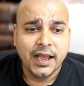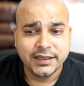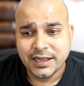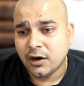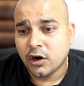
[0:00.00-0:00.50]

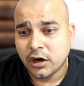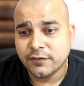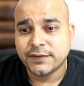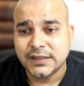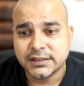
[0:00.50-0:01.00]
And there are a lot of
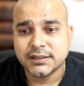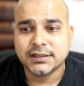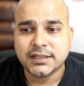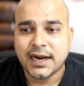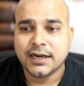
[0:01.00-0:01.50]

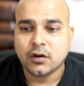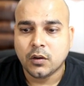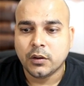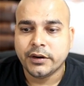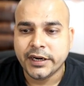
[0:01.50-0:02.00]
features that
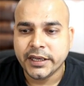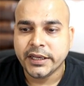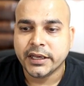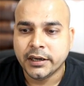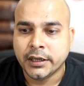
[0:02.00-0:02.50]

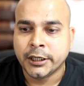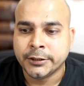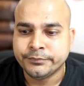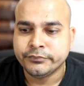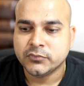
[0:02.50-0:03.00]
already
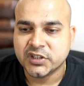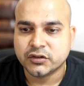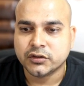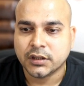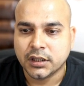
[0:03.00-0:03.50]

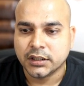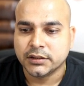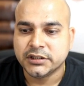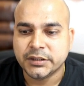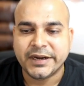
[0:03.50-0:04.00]
this
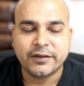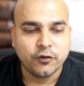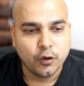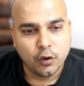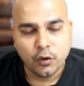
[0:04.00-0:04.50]

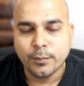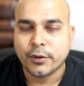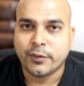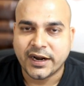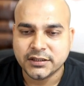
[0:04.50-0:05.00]
GPT-4o
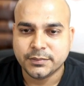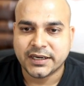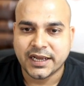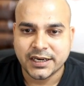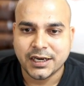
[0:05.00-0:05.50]
provides,
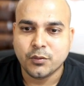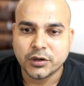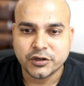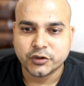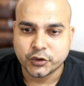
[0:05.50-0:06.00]
but I really
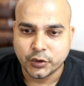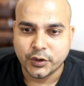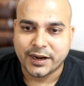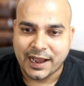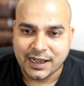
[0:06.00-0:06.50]
wanted to show
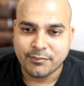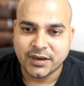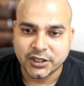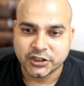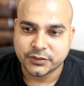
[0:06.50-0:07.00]
you a RAG
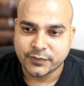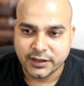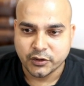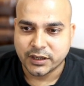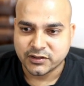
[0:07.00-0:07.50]
application where
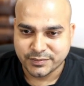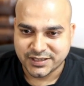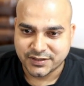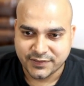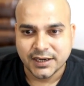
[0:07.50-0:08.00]
you can
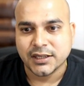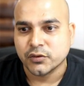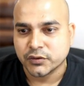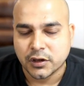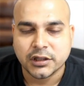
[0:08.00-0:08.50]
specifically
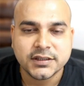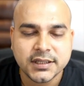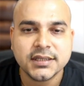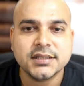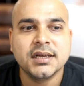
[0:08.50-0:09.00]
use all these
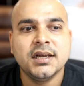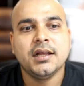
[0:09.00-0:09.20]
things.